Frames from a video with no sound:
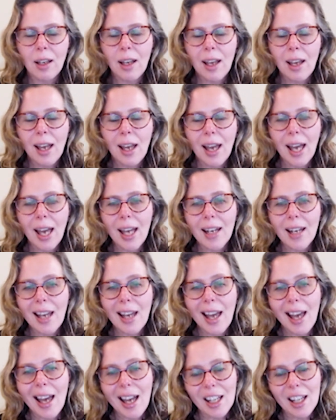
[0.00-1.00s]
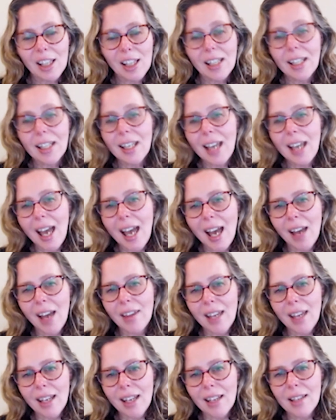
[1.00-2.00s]
and actually how
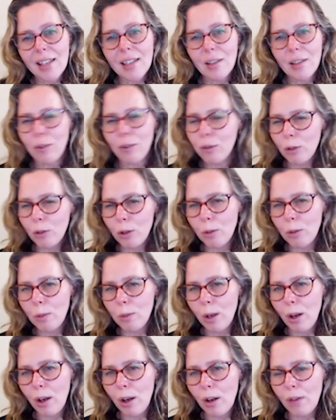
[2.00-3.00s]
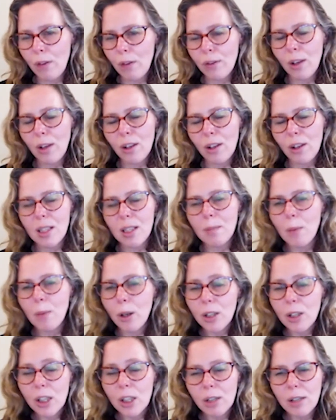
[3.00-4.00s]
that is a form of not just
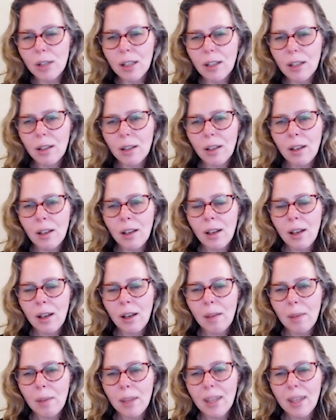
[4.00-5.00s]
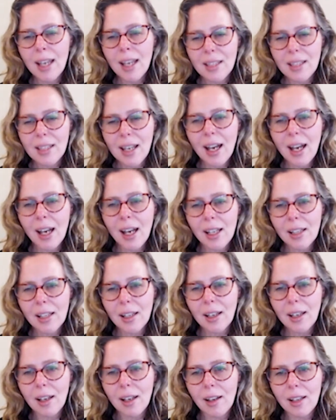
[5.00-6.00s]
monitoring, but that
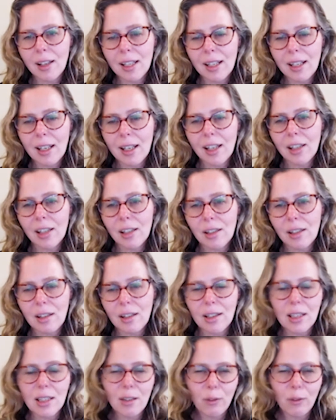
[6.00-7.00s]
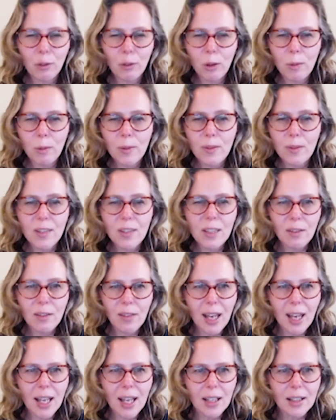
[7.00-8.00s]
data collection is a form of
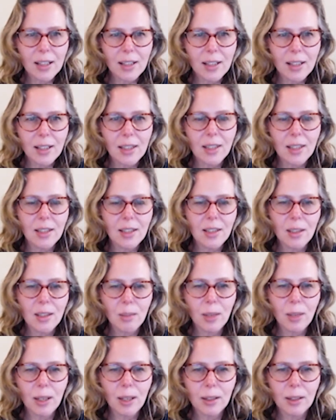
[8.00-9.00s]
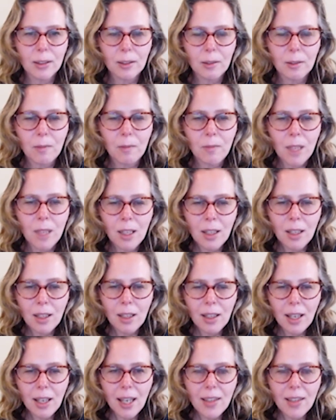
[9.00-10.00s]
surveillance as well.
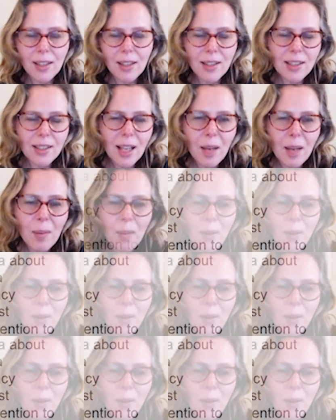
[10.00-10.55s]
And the example on